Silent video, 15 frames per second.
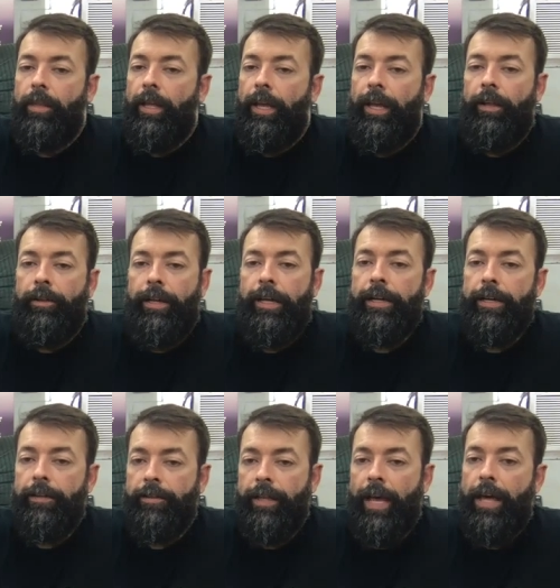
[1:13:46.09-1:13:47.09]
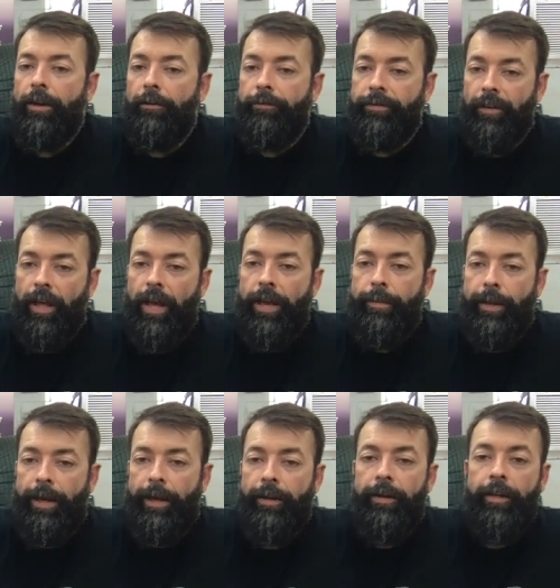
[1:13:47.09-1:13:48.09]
Hell yeah, that'll fly, man.